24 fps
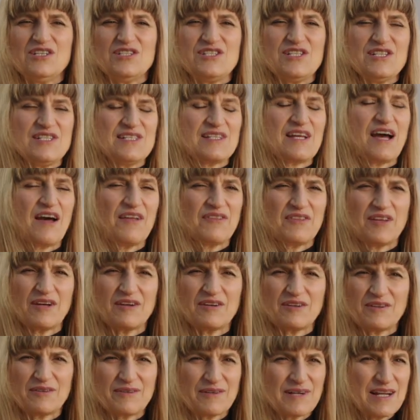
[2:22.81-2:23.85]
she's got
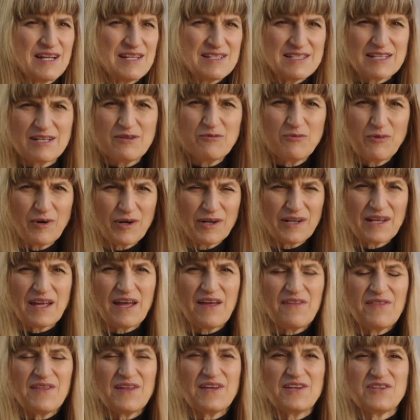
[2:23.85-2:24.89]
the crazy work
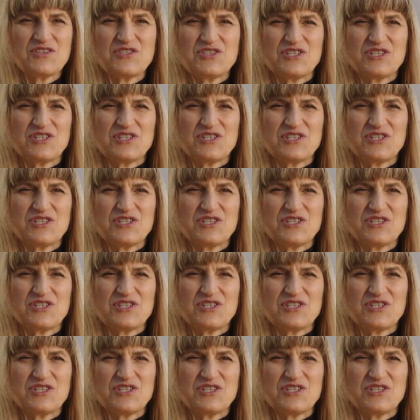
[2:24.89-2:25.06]
ethic.